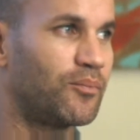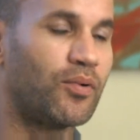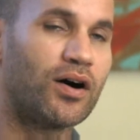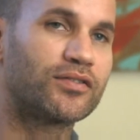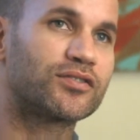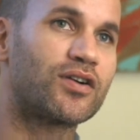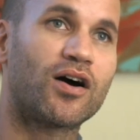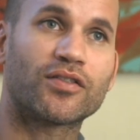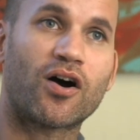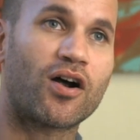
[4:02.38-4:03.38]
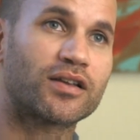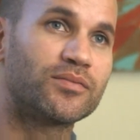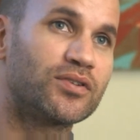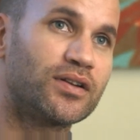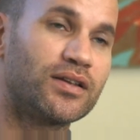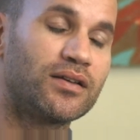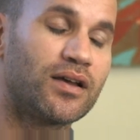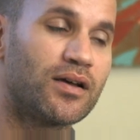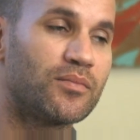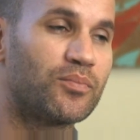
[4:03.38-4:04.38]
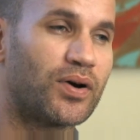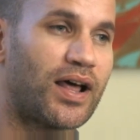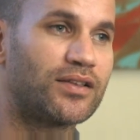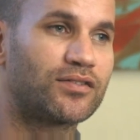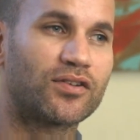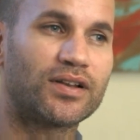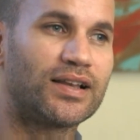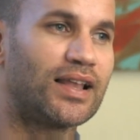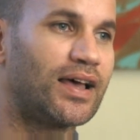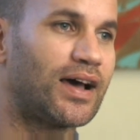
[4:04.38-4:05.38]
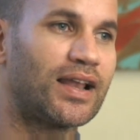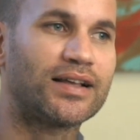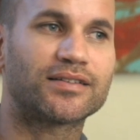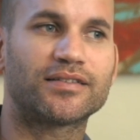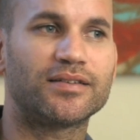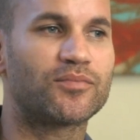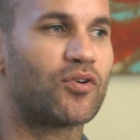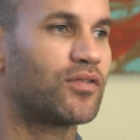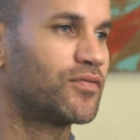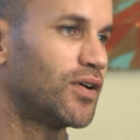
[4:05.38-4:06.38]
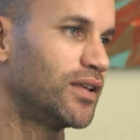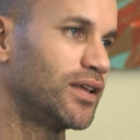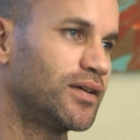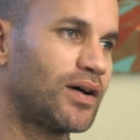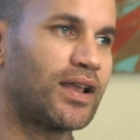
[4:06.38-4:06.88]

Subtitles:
buzz around the art community, but I'd like to see more funding.